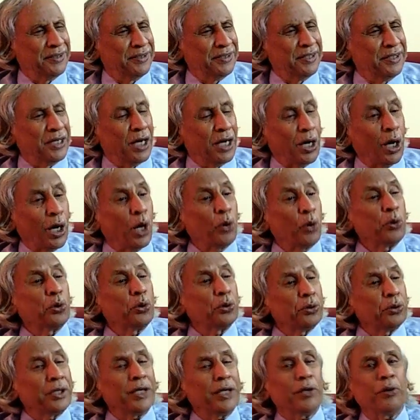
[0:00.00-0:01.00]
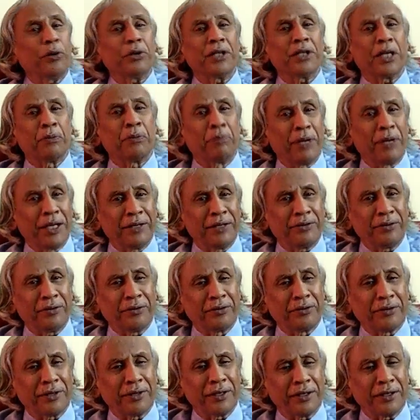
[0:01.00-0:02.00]
How do they know that place
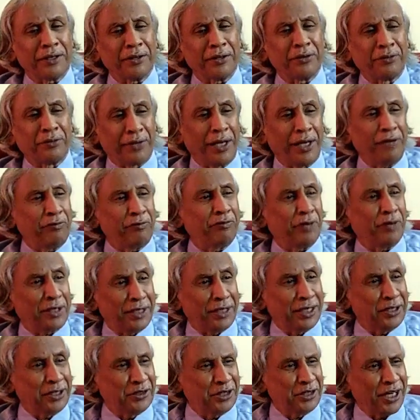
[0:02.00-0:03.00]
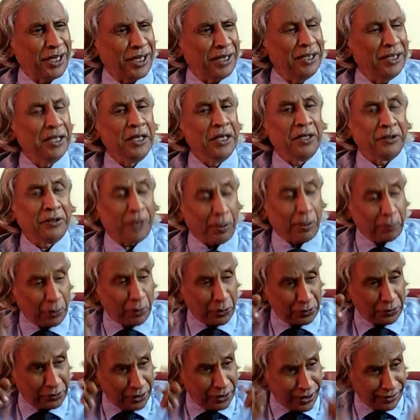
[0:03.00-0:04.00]
is safe for their child?
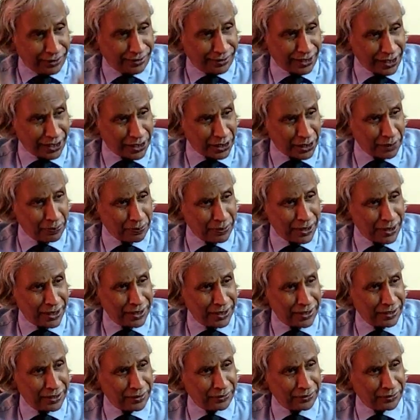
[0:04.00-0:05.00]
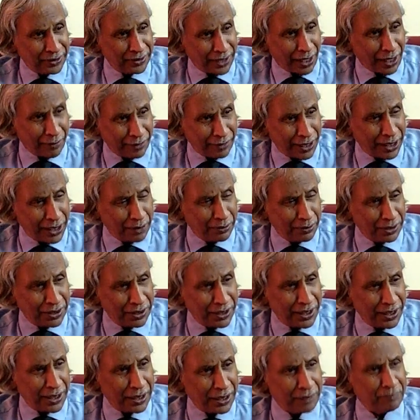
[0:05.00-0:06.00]
Suppose this equipment is available
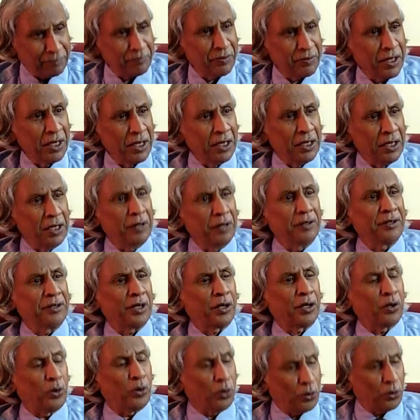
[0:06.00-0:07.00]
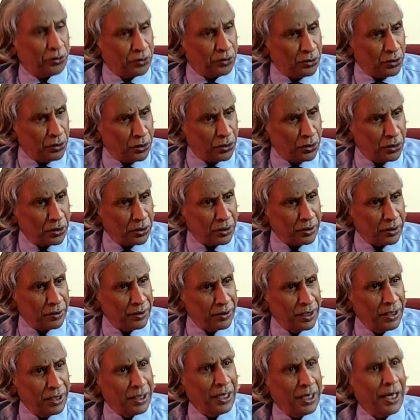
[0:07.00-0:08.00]
there, it's a closed
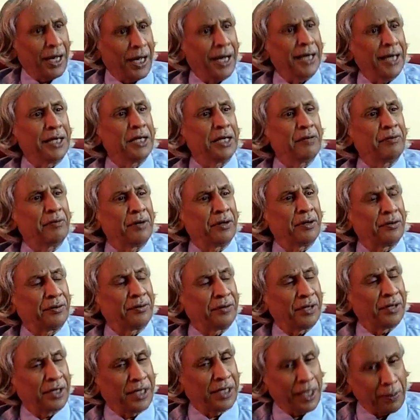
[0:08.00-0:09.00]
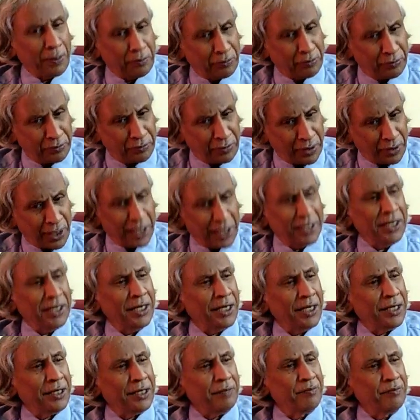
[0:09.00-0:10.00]
door, and if it is kept
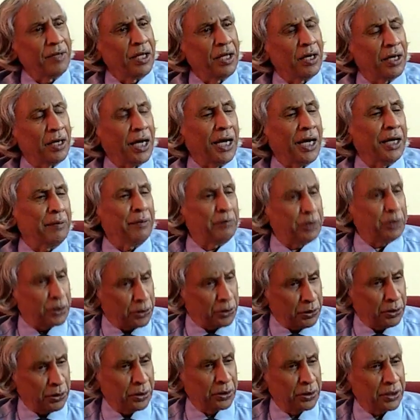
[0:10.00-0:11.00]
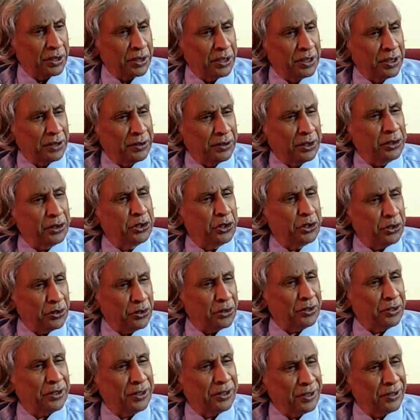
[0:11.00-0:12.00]
running, I am sure the
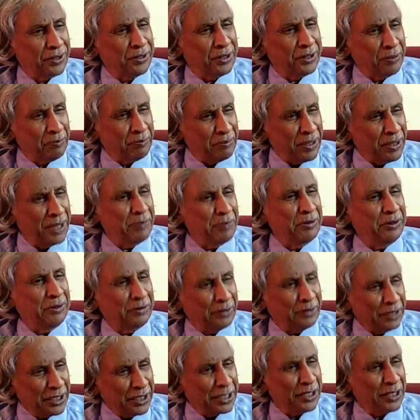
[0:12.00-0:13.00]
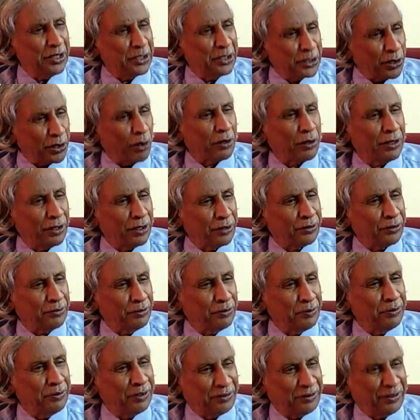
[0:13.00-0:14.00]
children, the babies, little toddlers
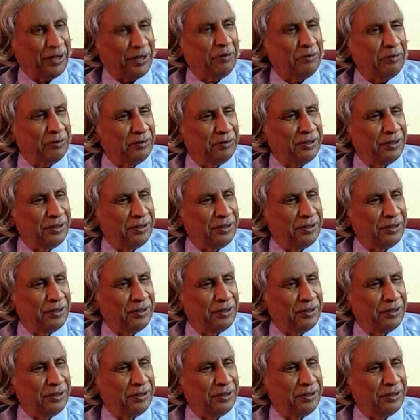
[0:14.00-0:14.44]
will be safe.